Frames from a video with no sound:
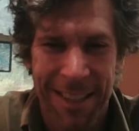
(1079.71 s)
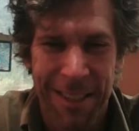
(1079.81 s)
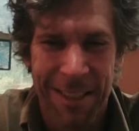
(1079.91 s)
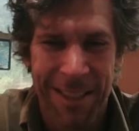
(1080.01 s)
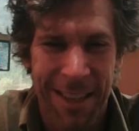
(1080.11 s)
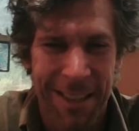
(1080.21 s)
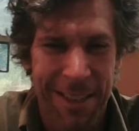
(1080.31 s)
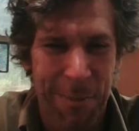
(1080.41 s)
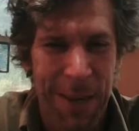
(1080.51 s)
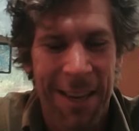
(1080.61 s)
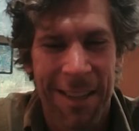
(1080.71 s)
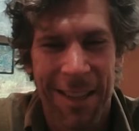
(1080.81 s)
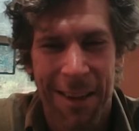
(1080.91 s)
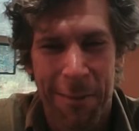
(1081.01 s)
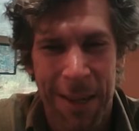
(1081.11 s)
it's it's been a
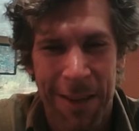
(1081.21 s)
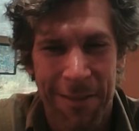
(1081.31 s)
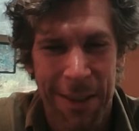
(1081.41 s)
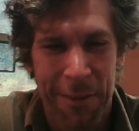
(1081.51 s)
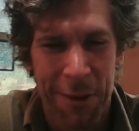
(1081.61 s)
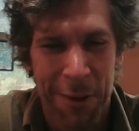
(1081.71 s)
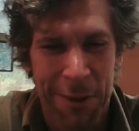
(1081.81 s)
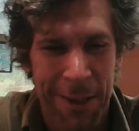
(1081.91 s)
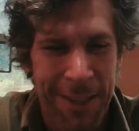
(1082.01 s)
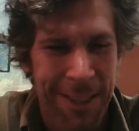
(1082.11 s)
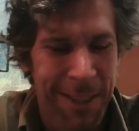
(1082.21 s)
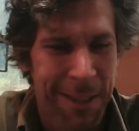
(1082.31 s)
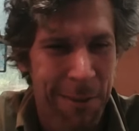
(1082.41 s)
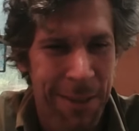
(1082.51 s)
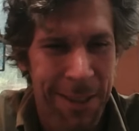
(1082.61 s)
little bit of difficult
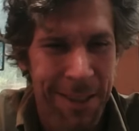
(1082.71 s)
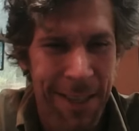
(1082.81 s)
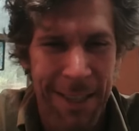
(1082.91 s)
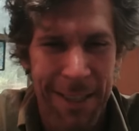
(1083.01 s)
transition with this